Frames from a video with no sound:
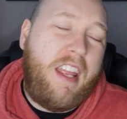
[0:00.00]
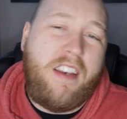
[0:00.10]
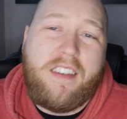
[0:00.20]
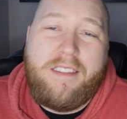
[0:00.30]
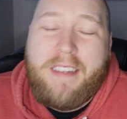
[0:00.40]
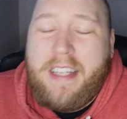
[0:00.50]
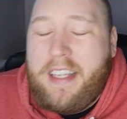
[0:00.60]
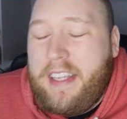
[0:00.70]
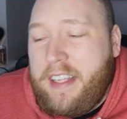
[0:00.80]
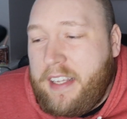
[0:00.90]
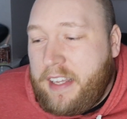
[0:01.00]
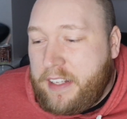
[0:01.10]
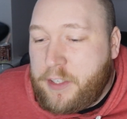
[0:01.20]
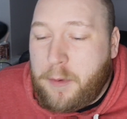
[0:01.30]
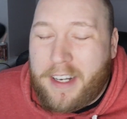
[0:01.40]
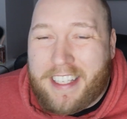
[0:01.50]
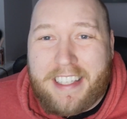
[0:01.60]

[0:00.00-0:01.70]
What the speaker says: And to be honest,